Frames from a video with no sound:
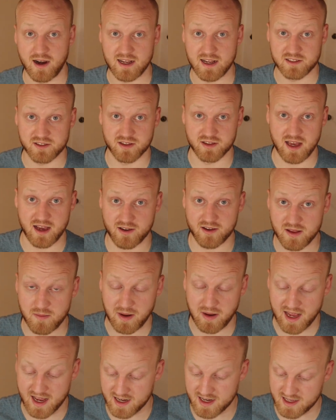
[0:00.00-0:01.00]
All right, so now the
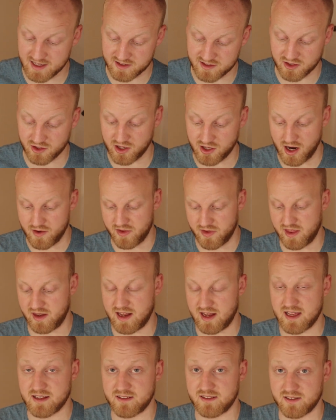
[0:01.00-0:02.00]
plan is to cover the
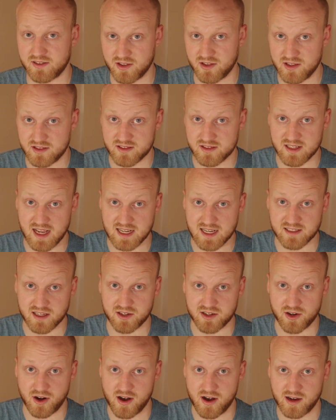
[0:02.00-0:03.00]
nest so it's nice
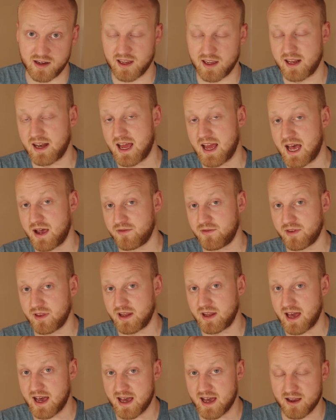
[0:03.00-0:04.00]
and dark. And after
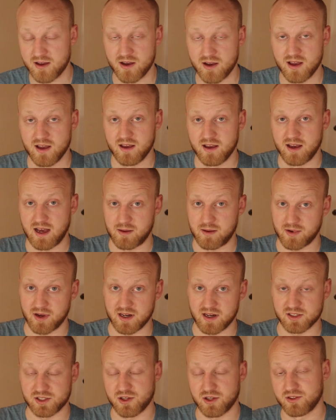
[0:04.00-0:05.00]
that, I'm
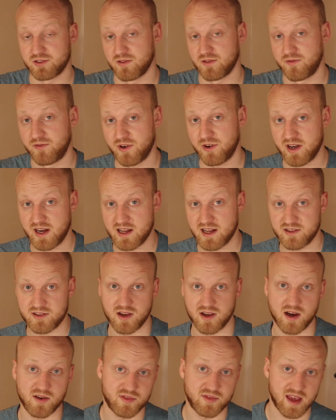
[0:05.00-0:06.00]
gonna show some footage
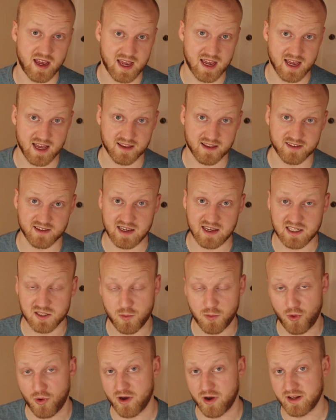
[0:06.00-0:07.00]
of the ants
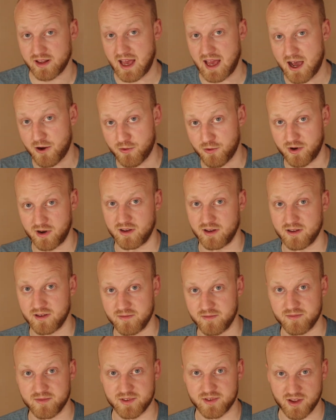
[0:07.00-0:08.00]
exploring the outworld.
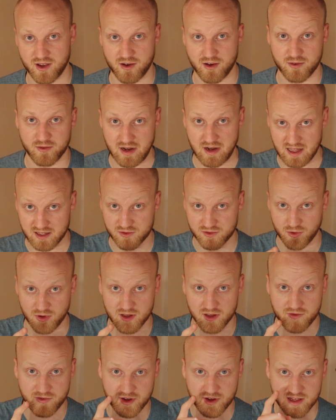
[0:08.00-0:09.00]
So let's
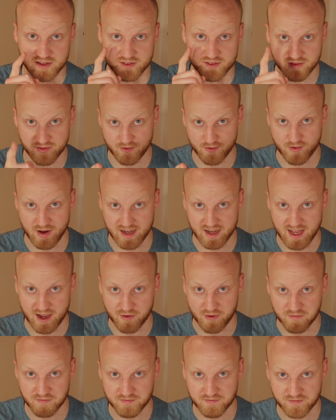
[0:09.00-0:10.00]
roll the footage right now.